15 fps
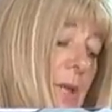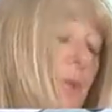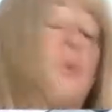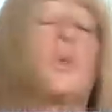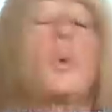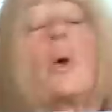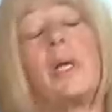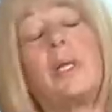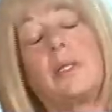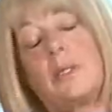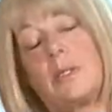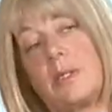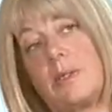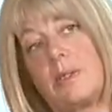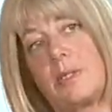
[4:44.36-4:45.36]
it was
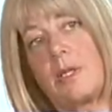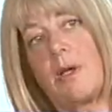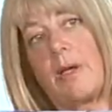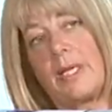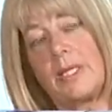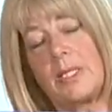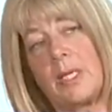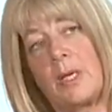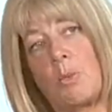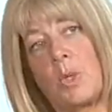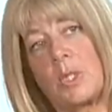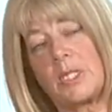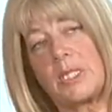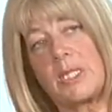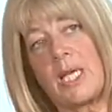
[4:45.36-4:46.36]
quite tight at
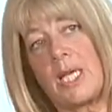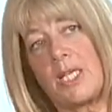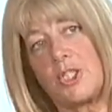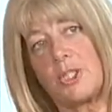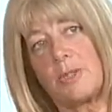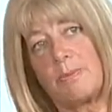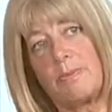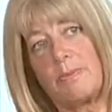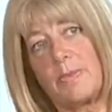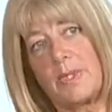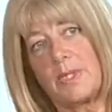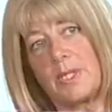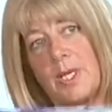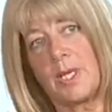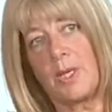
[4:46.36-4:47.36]
one stage.
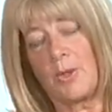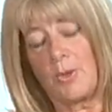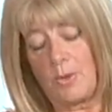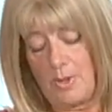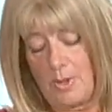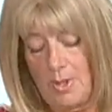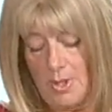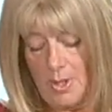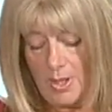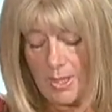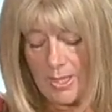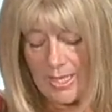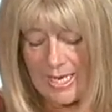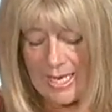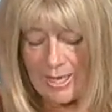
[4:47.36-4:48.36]
So,
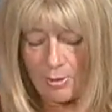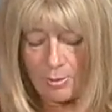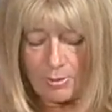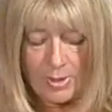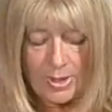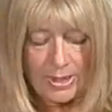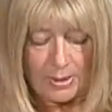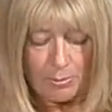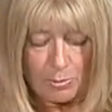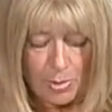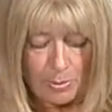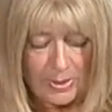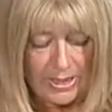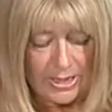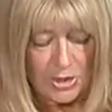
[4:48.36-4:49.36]
and now I can
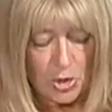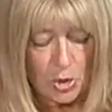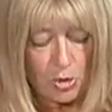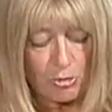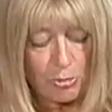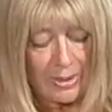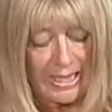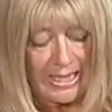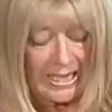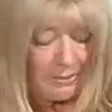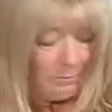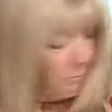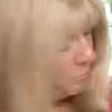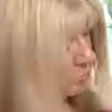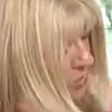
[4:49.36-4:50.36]
probably get 2 of me in it,
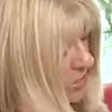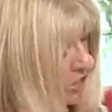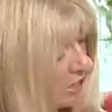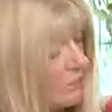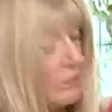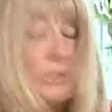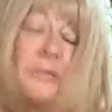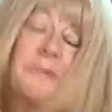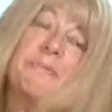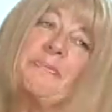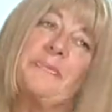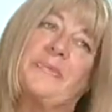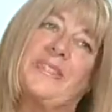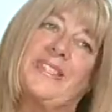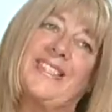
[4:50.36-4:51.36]
which is good.
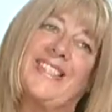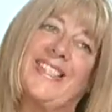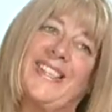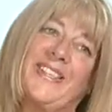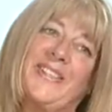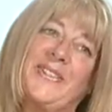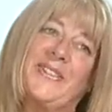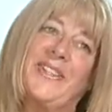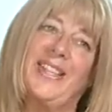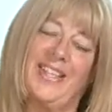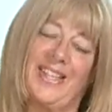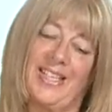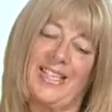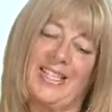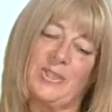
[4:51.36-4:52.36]
So
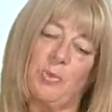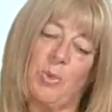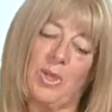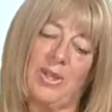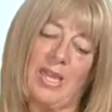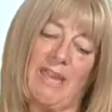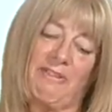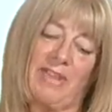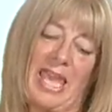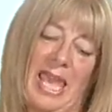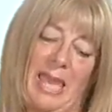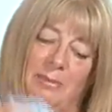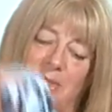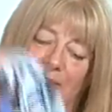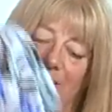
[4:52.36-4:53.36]
it's one that I've
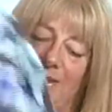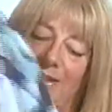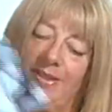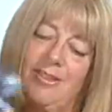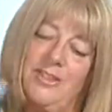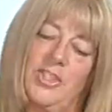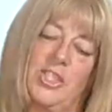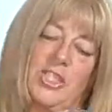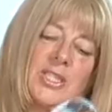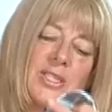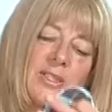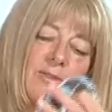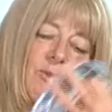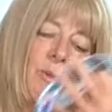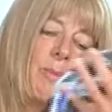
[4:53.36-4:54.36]
kept just
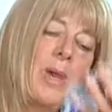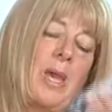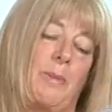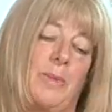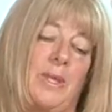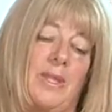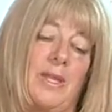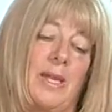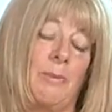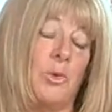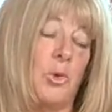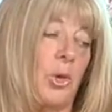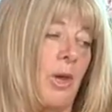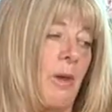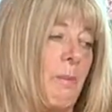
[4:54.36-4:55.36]
to remind me that I'm
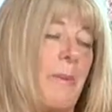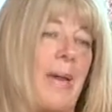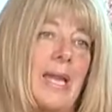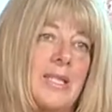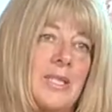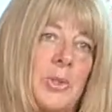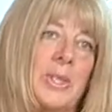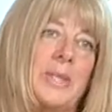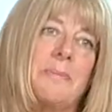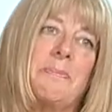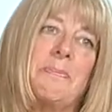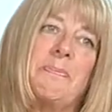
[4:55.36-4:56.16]
not going back to